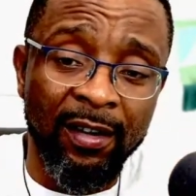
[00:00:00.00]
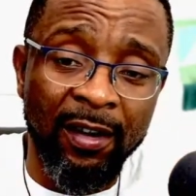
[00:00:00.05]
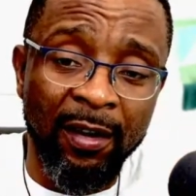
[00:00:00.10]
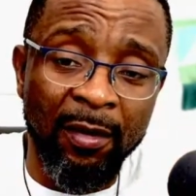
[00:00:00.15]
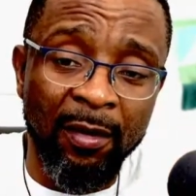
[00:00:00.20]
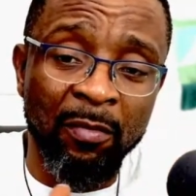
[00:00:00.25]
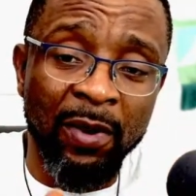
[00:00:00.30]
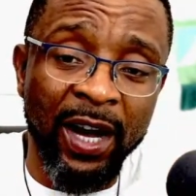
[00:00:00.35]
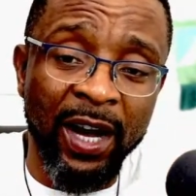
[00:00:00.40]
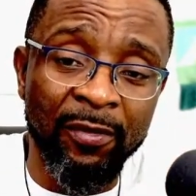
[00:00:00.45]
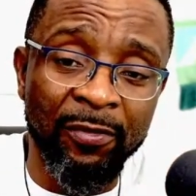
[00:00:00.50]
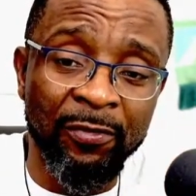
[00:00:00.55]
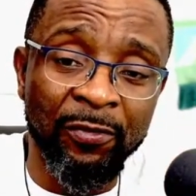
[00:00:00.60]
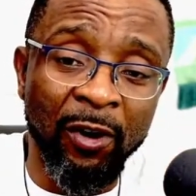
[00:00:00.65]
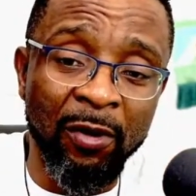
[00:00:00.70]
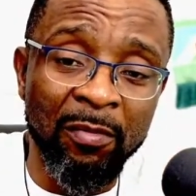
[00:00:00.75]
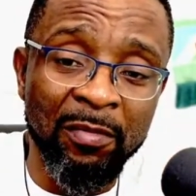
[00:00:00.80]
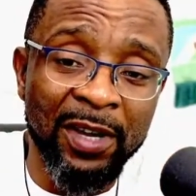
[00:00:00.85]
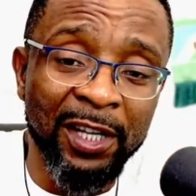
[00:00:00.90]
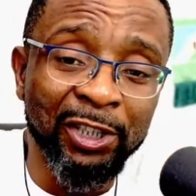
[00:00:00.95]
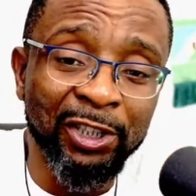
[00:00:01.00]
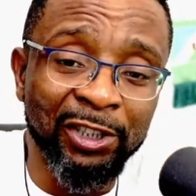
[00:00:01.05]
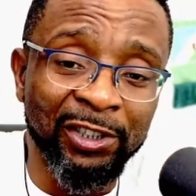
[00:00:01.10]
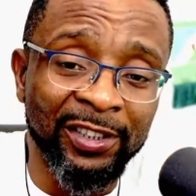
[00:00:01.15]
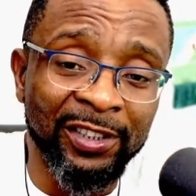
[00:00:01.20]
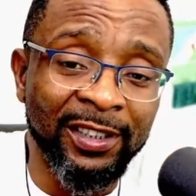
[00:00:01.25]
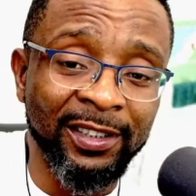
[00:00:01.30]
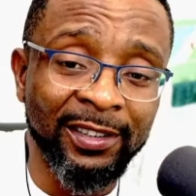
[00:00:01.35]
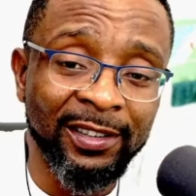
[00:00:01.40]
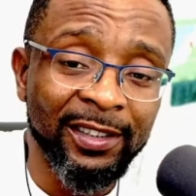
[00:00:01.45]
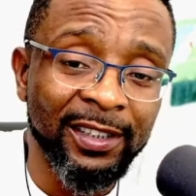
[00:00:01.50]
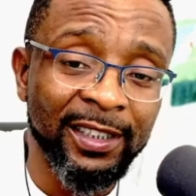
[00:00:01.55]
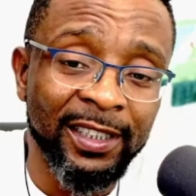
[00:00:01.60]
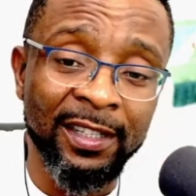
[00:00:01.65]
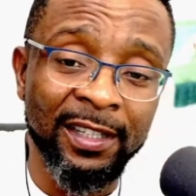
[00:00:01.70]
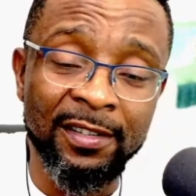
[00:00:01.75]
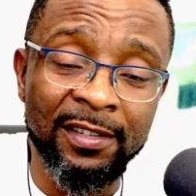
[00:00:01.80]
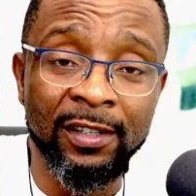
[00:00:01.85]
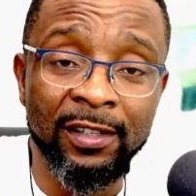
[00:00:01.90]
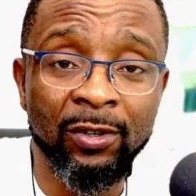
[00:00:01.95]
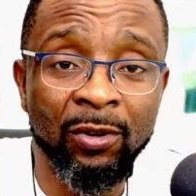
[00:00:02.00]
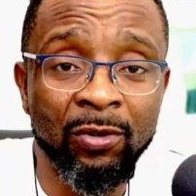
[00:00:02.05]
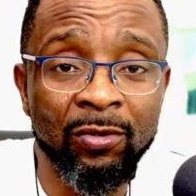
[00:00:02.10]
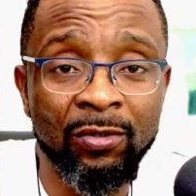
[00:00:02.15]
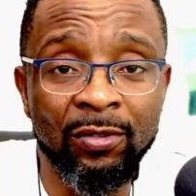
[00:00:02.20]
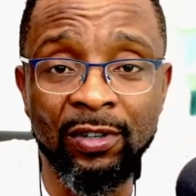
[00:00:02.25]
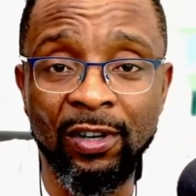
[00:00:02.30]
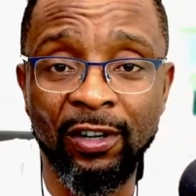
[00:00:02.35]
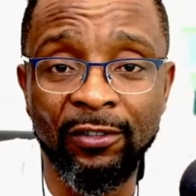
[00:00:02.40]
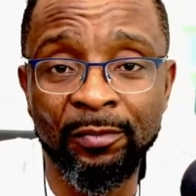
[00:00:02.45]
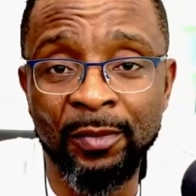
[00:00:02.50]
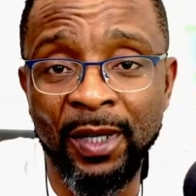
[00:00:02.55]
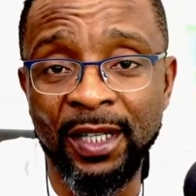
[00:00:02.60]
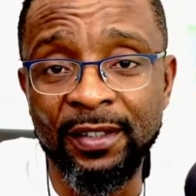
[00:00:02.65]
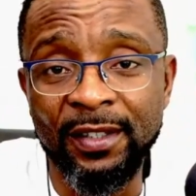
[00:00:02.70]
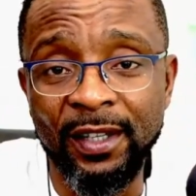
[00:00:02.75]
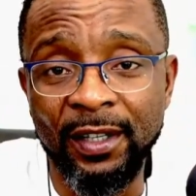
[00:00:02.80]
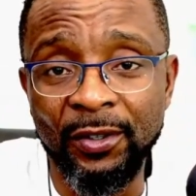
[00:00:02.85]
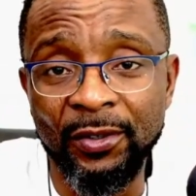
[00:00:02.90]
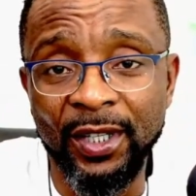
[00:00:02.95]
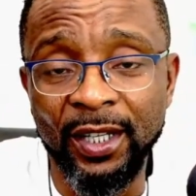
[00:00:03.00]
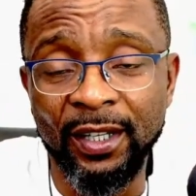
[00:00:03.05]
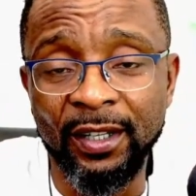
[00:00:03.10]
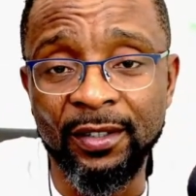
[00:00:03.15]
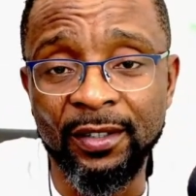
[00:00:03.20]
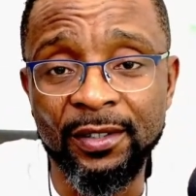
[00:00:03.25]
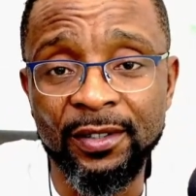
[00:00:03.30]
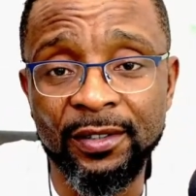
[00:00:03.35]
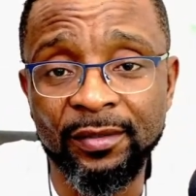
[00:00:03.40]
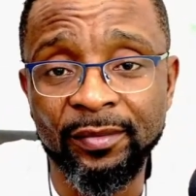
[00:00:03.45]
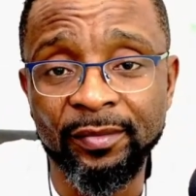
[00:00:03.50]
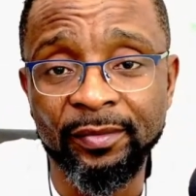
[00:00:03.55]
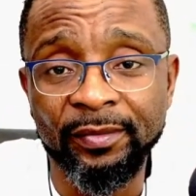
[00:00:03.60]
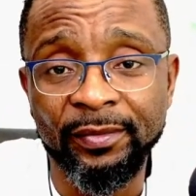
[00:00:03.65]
by formation is the local government areas.